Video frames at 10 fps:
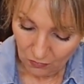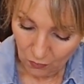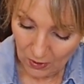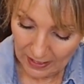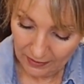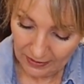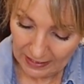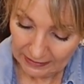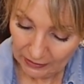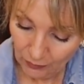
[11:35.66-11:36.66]
while
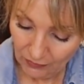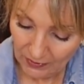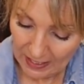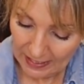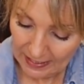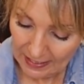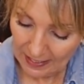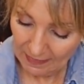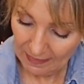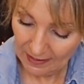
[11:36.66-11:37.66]
they liquefy,
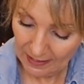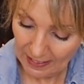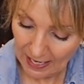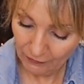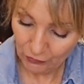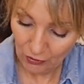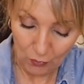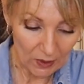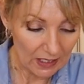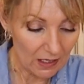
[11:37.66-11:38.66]
and then after a
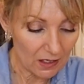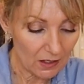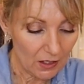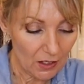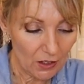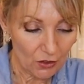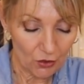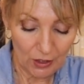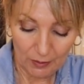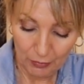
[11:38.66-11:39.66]
week you're
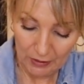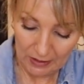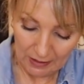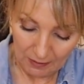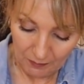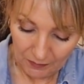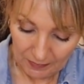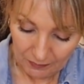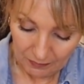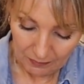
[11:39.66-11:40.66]
going to put them
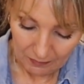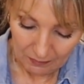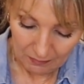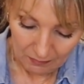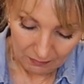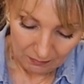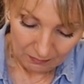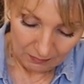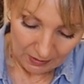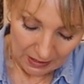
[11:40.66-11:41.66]

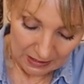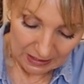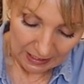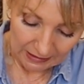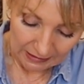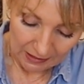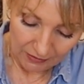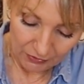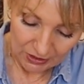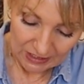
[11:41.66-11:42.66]
in a tightly
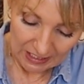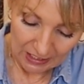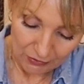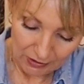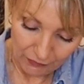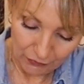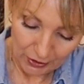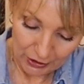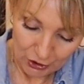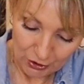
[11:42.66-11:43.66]
covered container in the
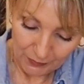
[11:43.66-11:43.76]
fridge.